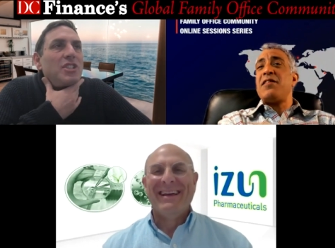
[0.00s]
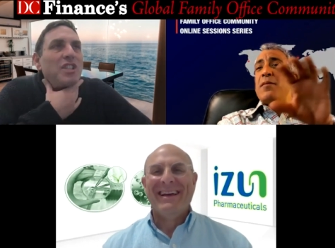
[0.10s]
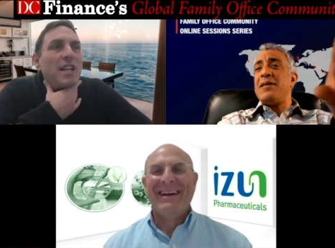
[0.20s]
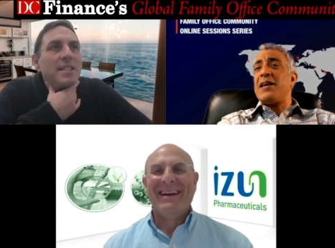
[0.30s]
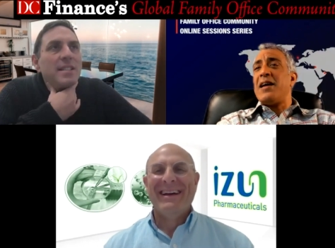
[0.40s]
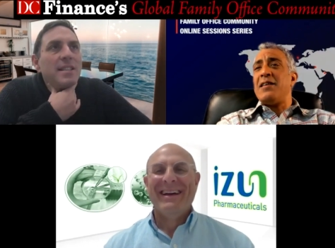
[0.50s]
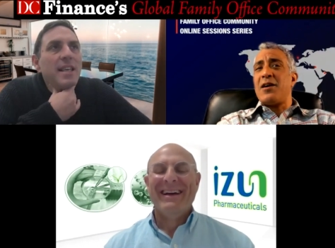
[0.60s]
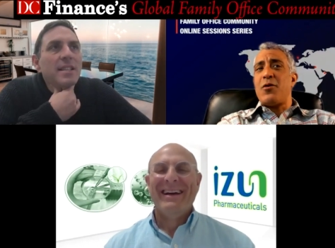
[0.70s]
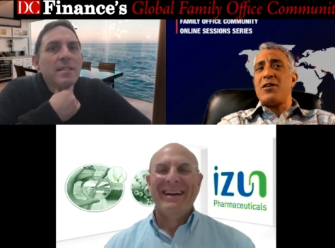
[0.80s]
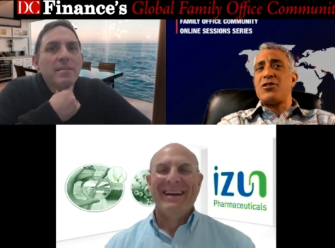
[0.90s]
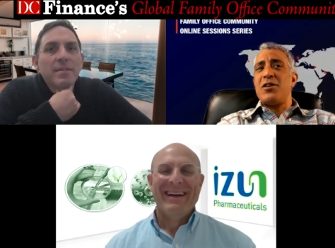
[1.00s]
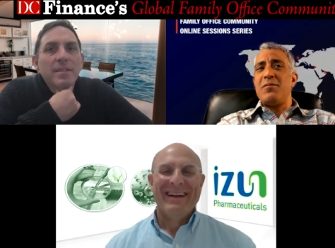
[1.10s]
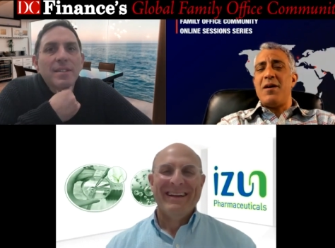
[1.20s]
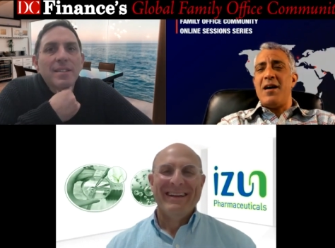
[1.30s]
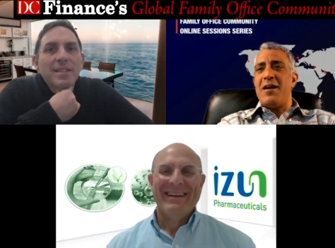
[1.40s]
Speaker 1: even in the, in the
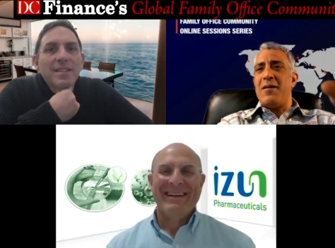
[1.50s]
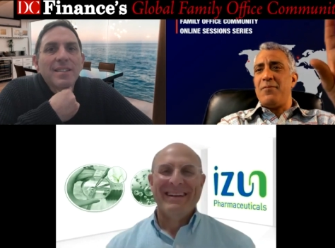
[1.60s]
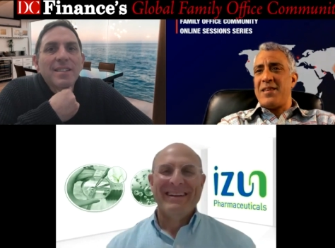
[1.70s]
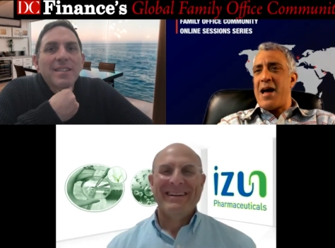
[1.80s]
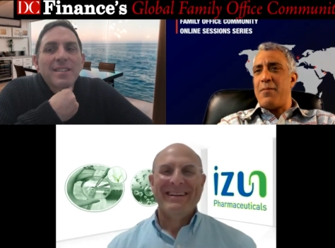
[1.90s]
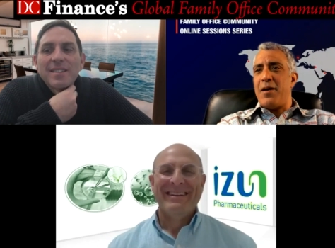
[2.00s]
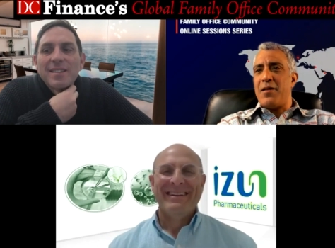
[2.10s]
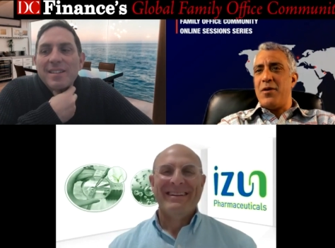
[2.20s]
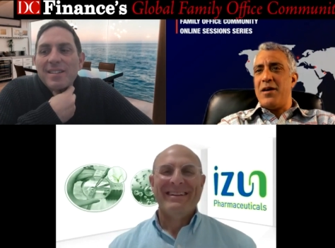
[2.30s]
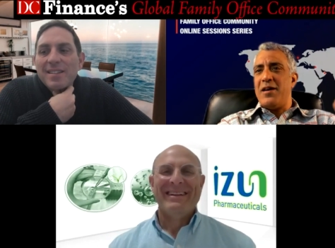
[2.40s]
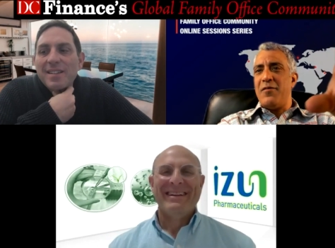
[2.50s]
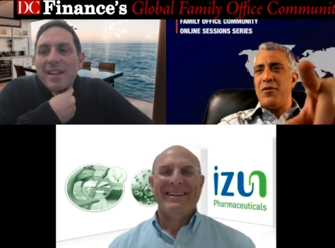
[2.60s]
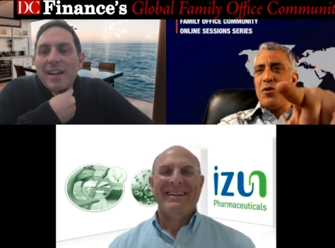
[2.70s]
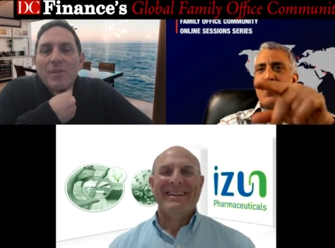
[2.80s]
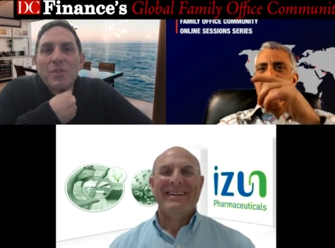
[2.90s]
question um, tab, by the way,
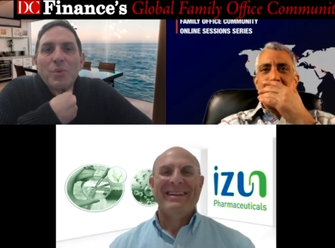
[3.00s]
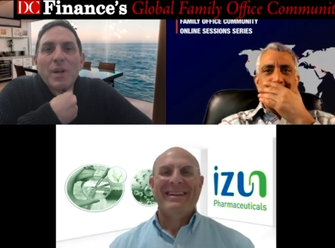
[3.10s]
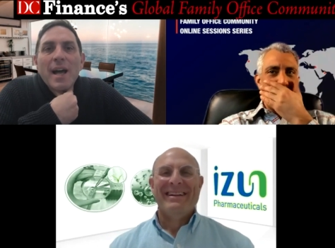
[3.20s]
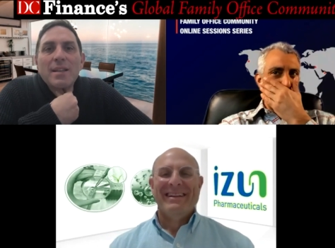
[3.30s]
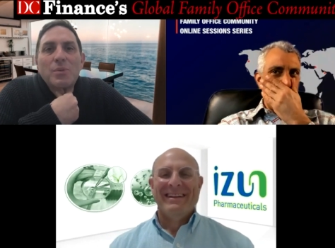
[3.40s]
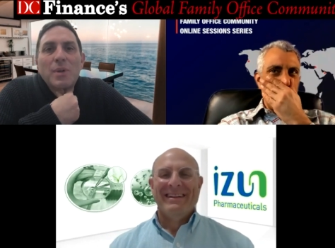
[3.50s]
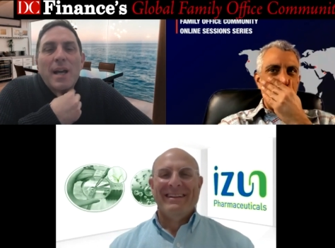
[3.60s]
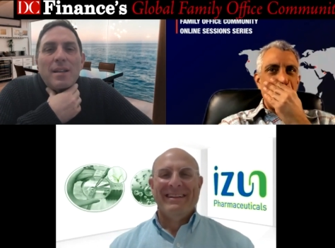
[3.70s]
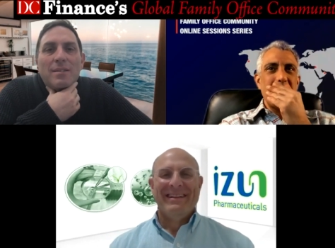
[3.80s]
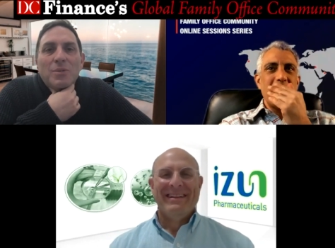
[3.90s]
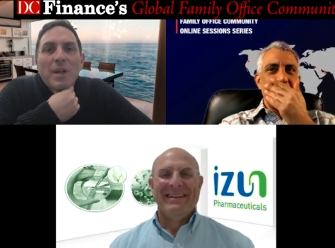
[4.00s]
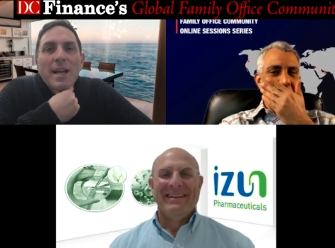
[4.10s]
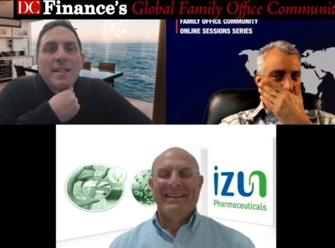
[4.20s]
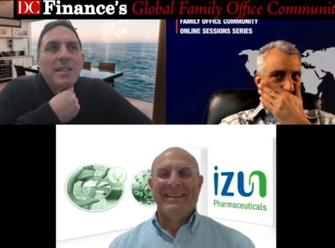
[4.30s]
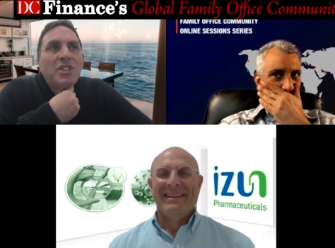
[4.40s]
if you open. What I
Speaker 2: what I what
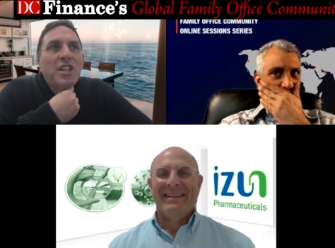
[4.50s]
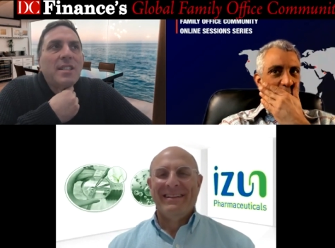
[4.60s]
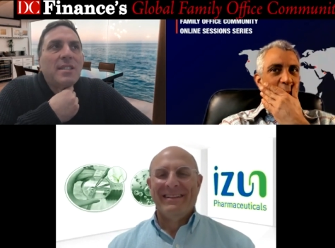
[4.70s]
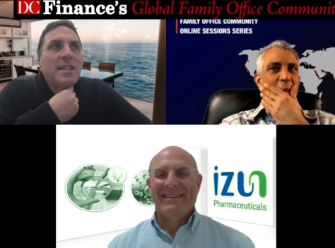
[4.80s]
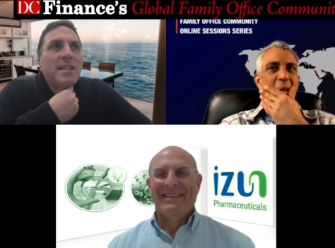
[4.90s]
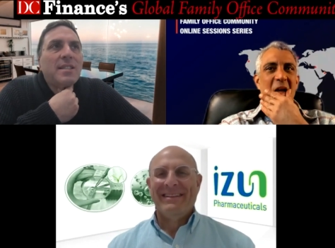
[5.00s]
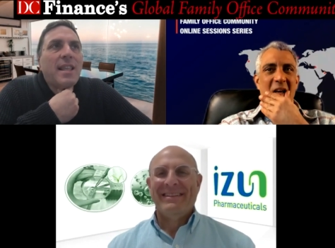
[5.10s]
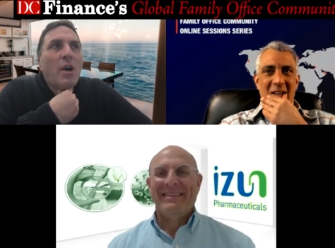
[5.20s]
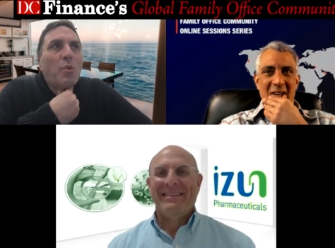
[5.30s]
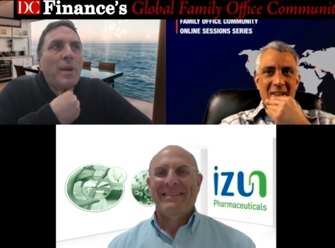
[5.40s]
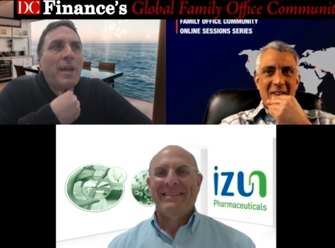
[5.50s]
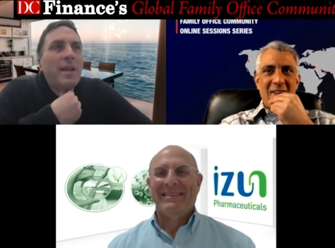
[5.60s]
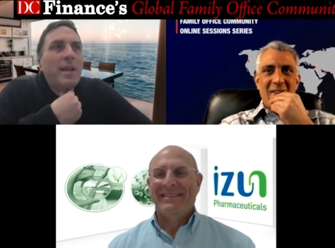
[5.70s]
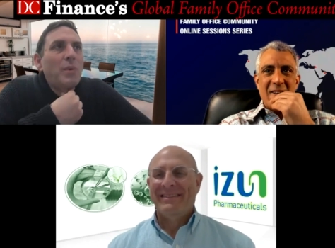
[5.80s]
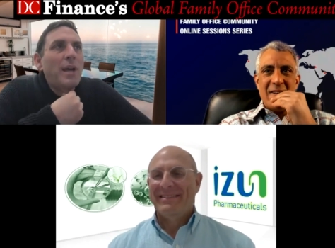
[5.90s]
I suggest is that
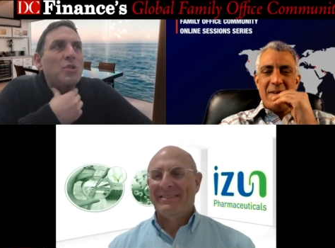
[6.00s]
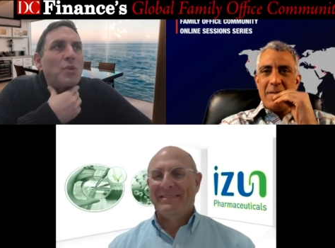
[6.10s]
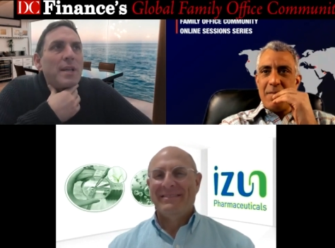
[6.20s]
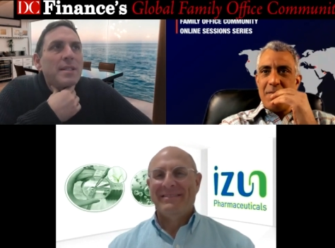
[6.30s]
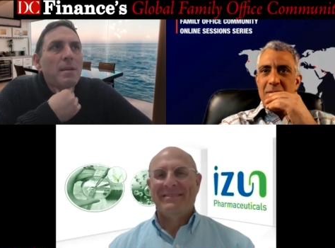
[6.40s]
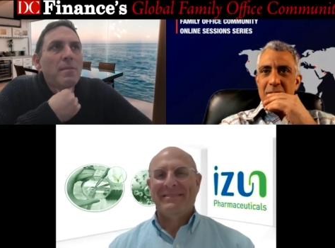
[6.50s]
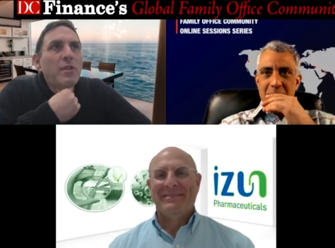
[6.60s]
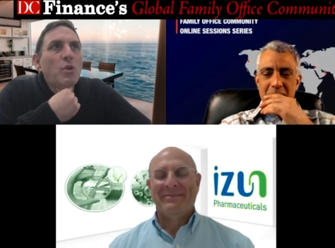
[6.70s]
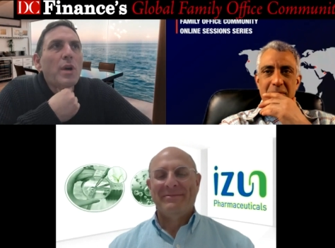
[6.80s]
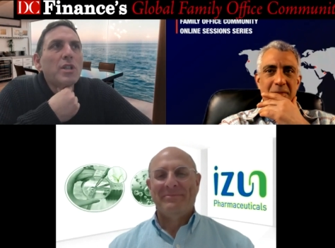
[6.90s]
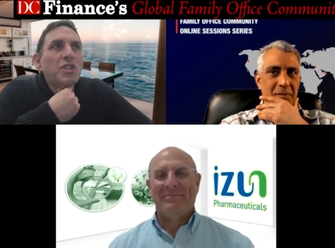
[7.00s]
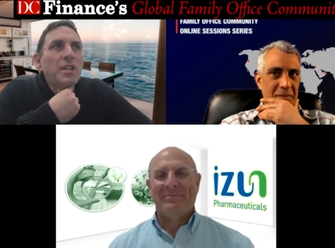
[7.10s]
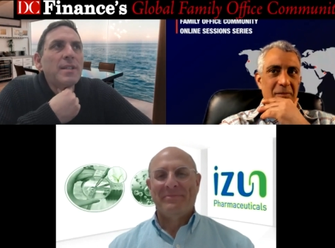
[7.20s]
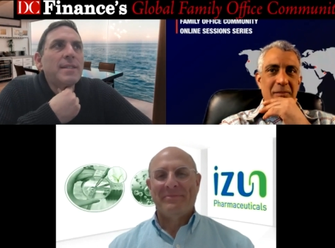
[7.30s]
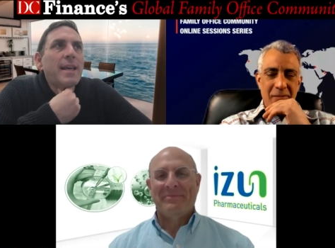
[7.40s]
we we address some of the
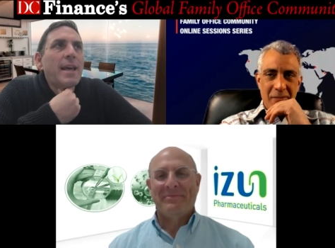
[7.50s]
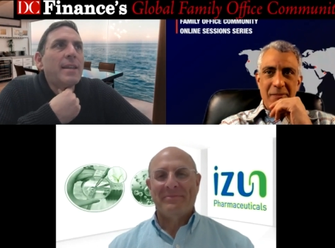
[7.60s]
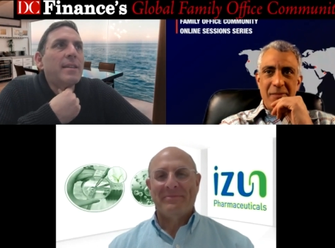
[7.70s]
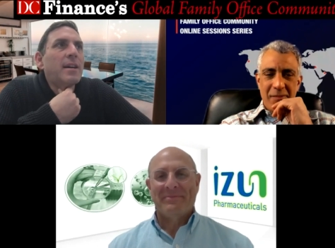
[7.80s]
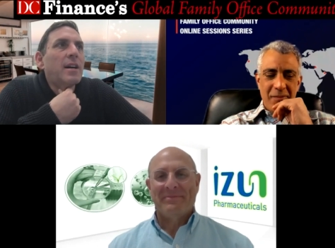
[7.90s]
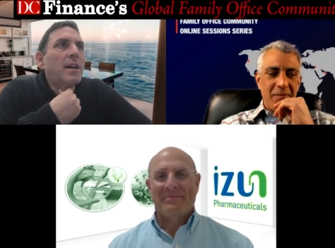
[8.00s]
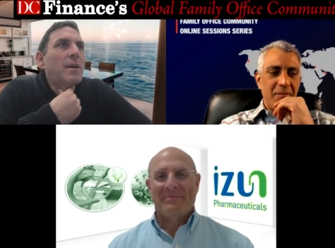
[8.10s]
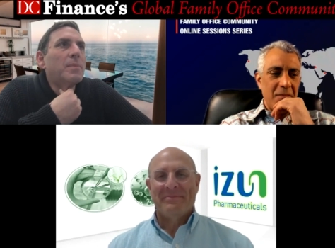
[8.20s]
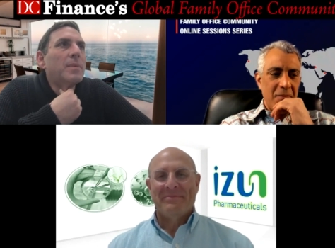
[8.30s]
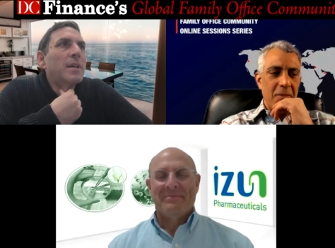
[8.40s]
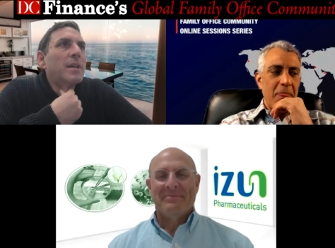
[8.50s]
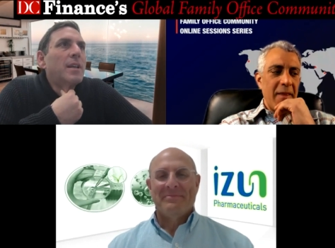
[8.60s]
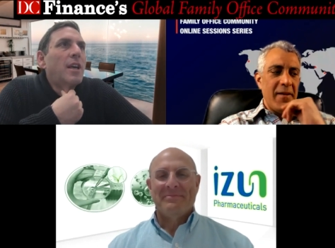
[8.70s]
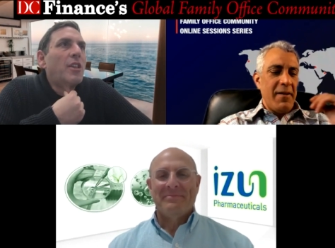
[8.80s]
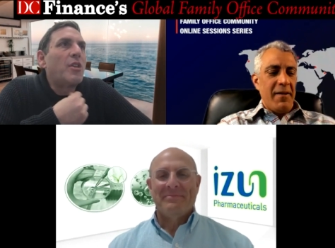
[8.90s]
questions, and um,
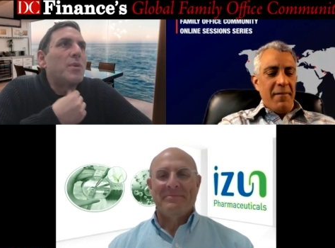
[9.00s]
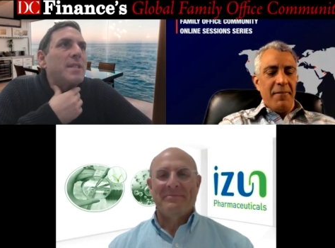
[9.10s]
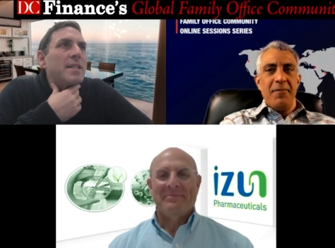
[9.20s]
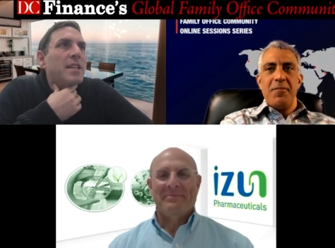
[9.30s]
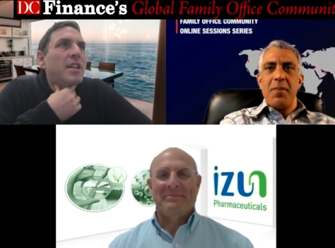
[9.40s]
although it says an